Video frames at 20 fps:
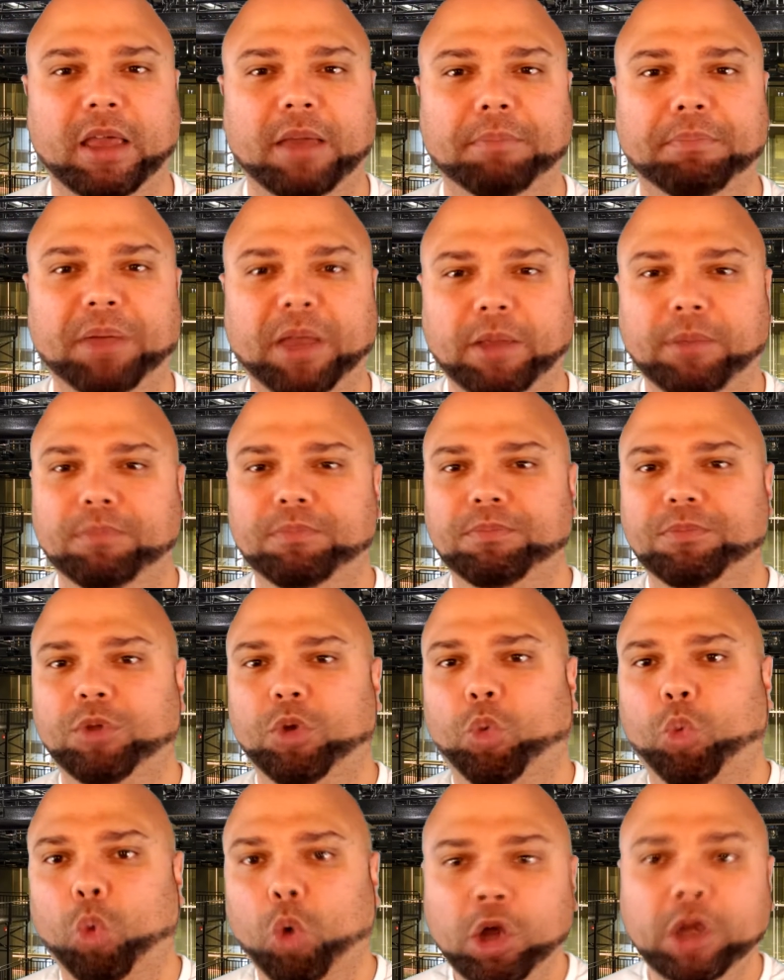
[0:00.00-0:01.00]
But
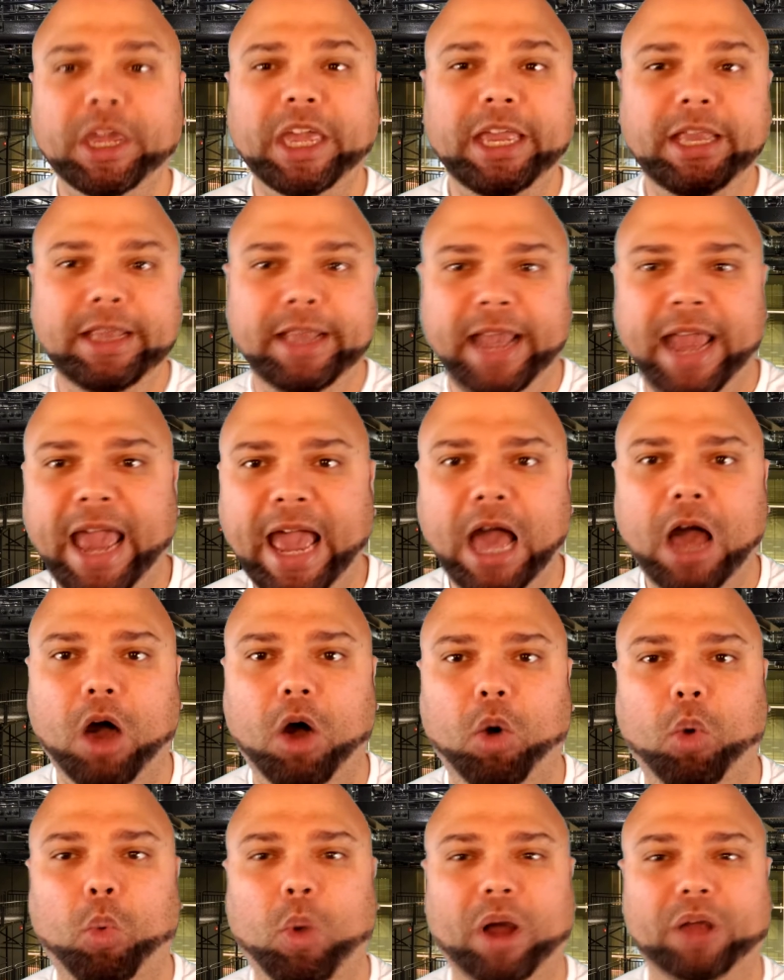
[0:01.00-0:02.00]
working
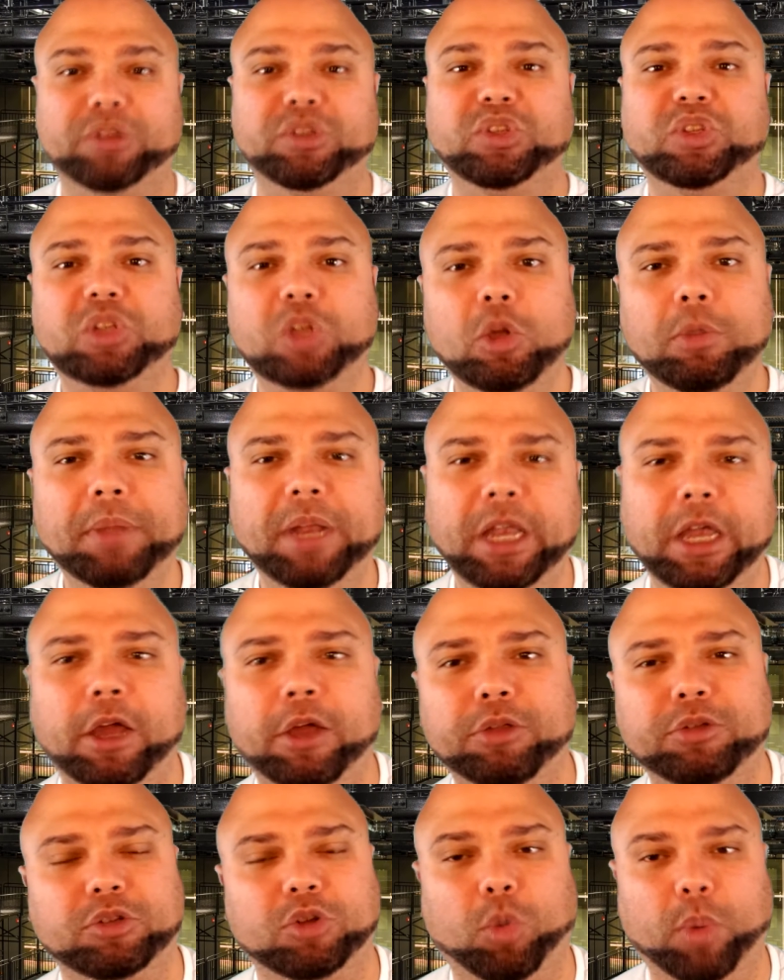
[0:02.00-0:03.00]
now, while so many
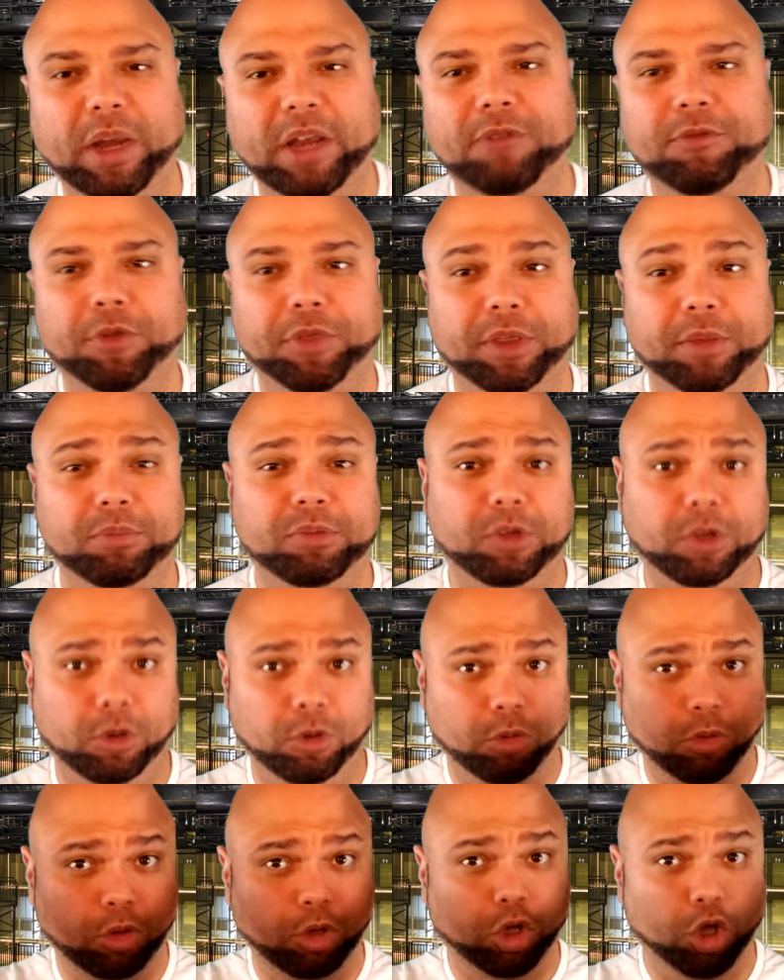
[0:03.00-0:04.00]
others are waiting for things
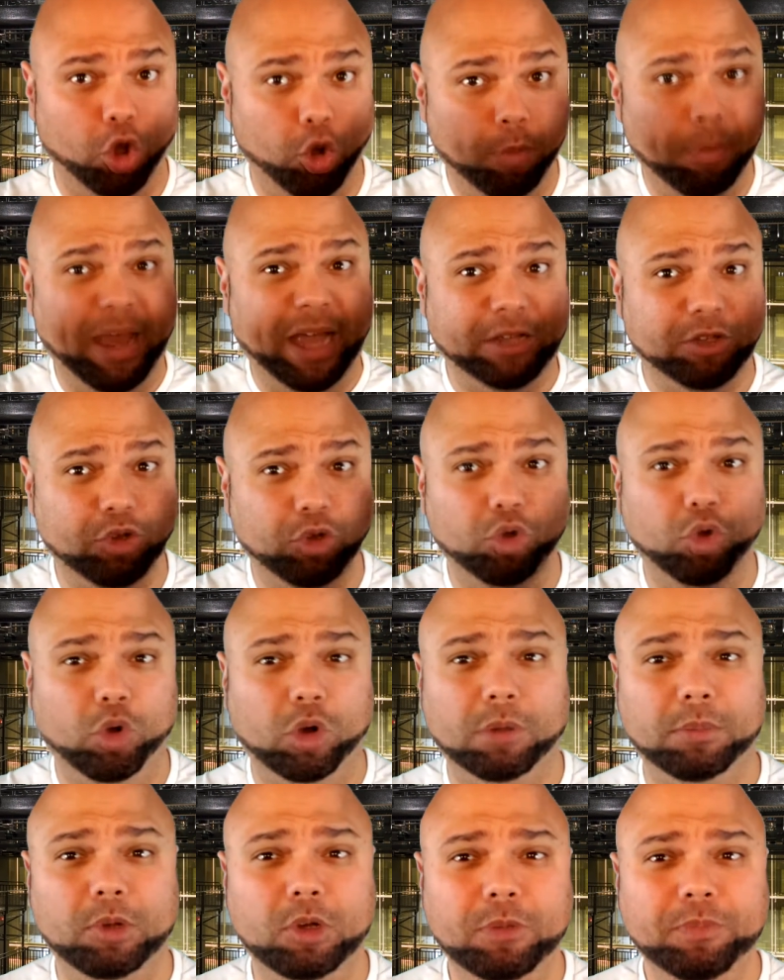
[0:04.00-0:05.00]
to go back to
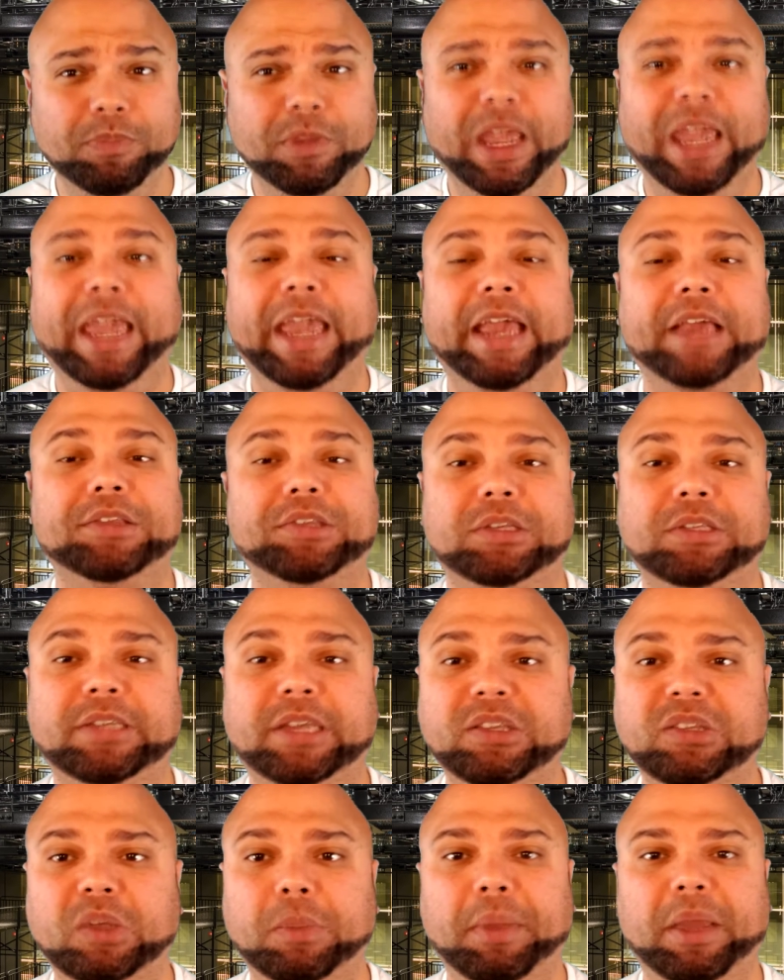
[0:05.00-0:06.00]
normal, is a
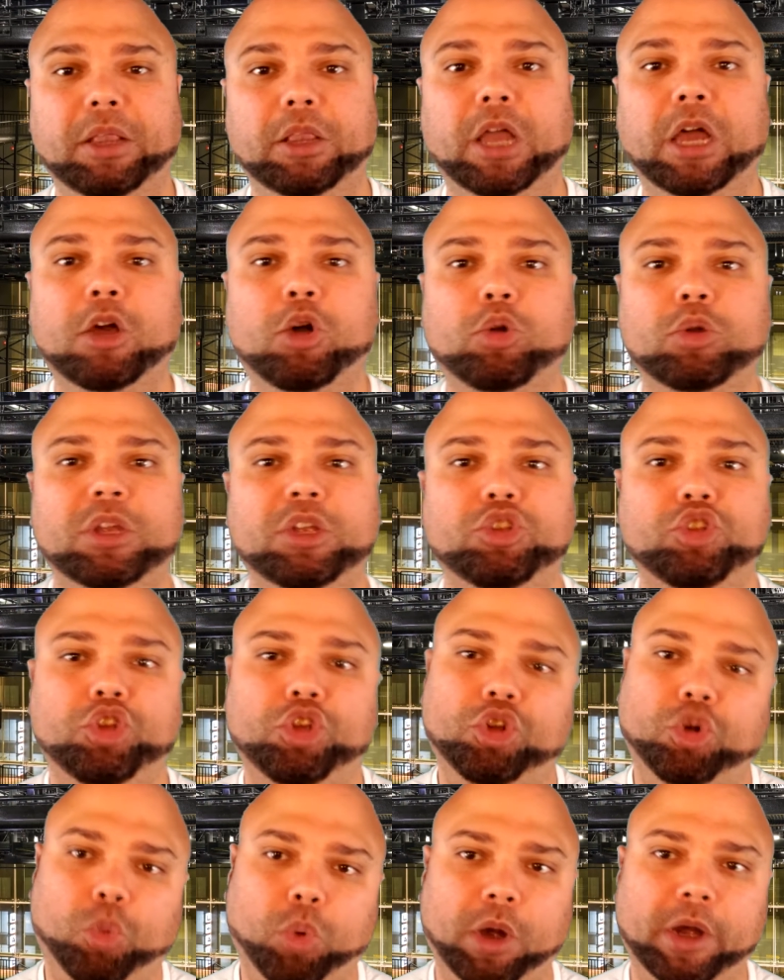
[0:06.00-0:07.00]
testament not only to
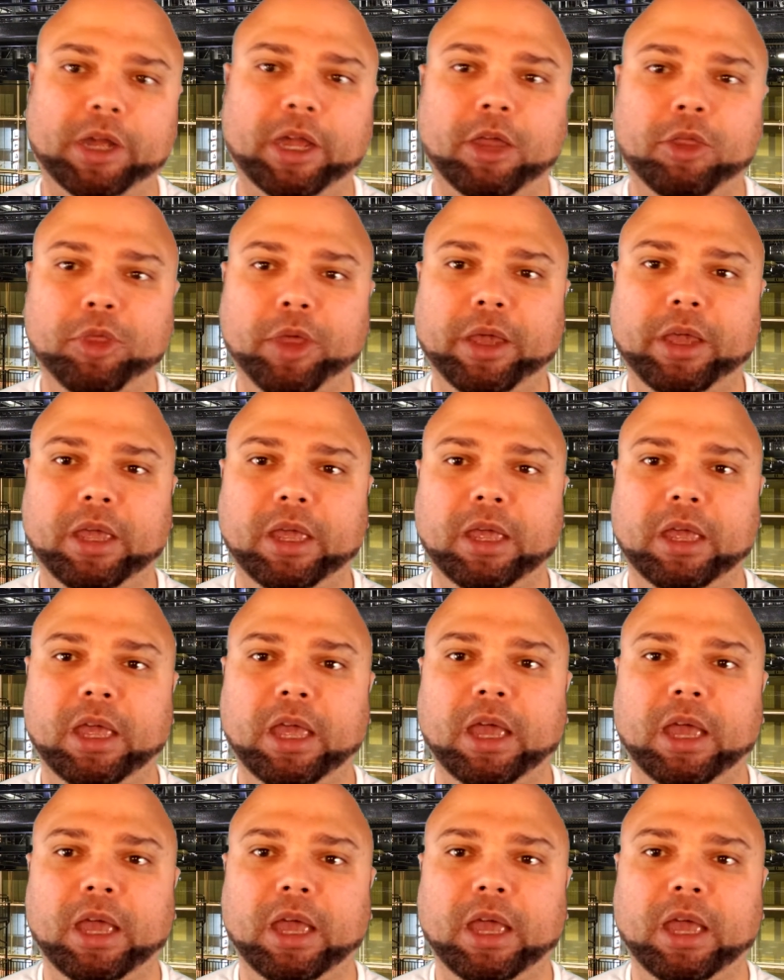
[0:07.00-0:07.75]
your work ethic,